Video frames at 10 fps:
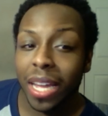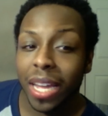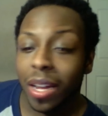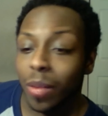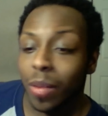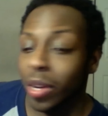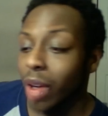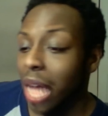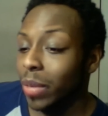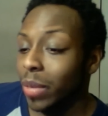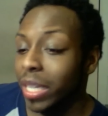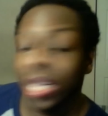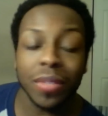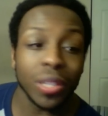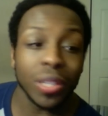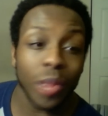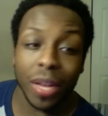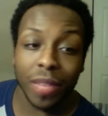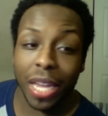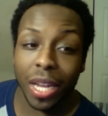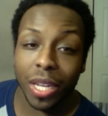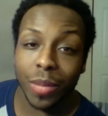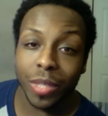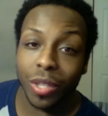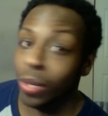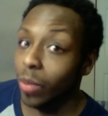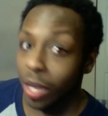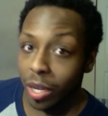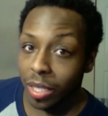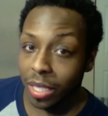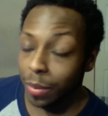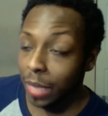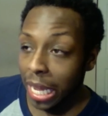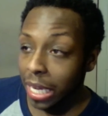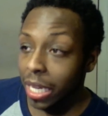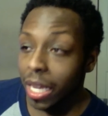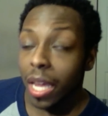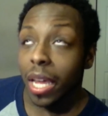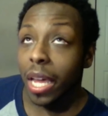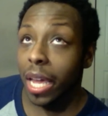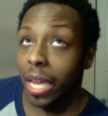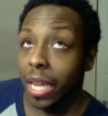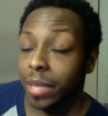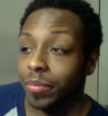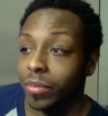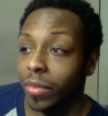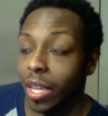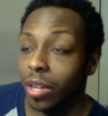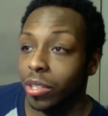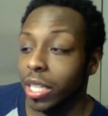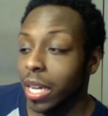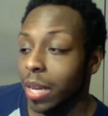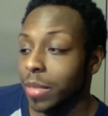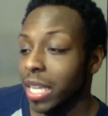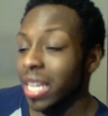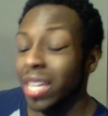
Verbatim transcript: Uh, working on Hollywood Divas or whatever the hell he was doing, or working on some lady, and you know she comes in.